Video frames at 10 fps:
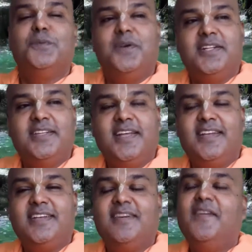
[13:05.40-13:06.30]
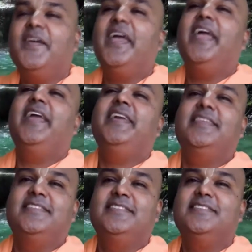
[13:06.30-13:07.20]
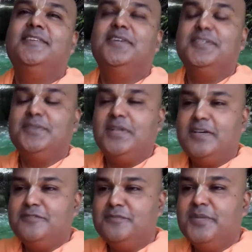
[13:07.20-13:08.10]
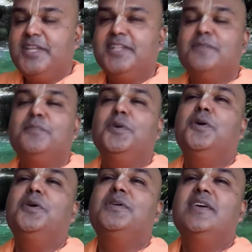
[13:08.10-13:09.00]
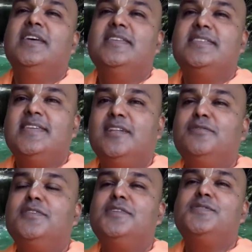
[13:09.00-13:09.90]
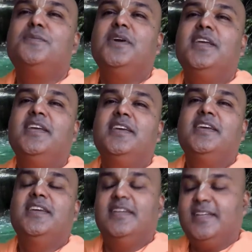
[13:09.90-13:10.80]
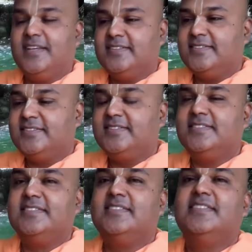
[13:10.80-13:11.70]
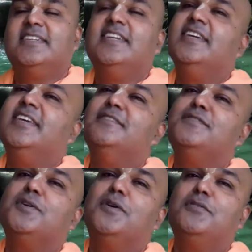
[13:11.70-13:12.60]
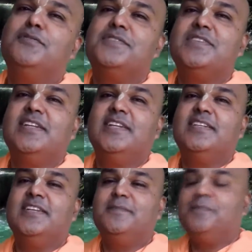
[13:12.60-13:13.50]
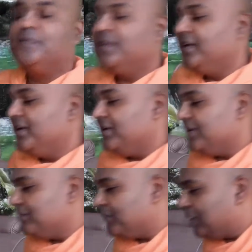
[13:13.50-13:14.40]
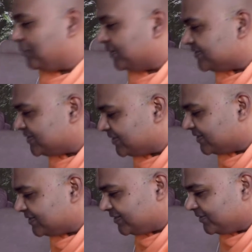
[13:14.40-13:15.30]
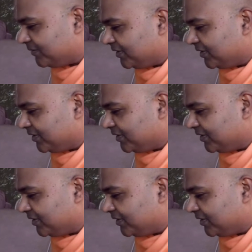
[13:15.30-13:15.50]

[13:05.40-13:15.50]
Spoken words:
you want that? Okay. You want to love me in a pure, selfless way? Yes. He gives all facility. And Prabhupada says here,